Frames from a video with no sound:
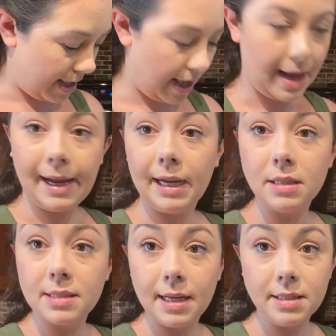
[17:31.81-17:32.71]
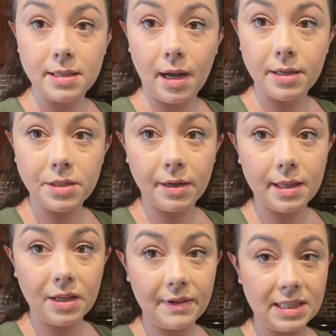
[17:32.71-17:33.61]
I tend to not do
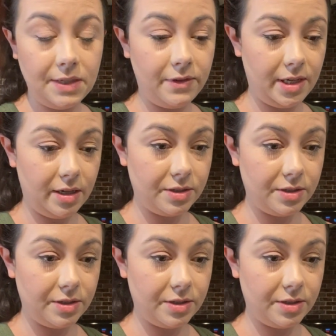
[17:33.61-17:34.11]
anything fancy for dinner.